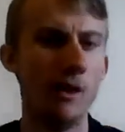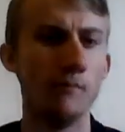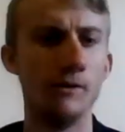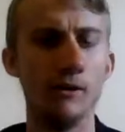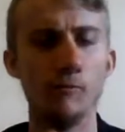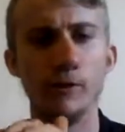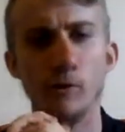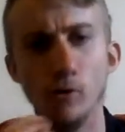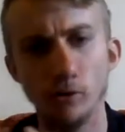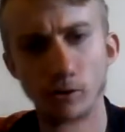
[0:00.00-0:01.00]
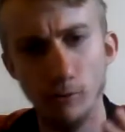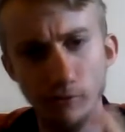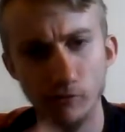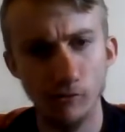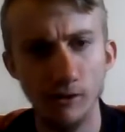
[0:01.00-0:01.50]
but we're also on
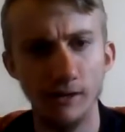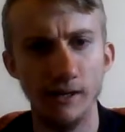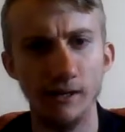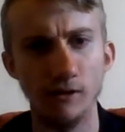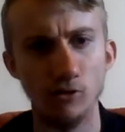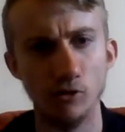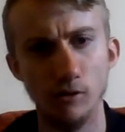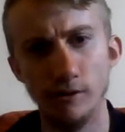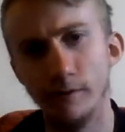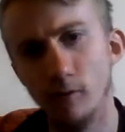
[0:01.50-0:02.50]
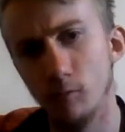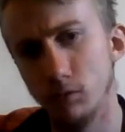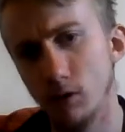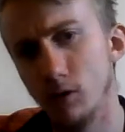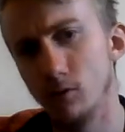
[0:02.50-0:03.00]
Friday going to try and
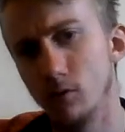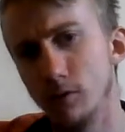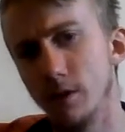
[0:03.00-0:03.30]
upload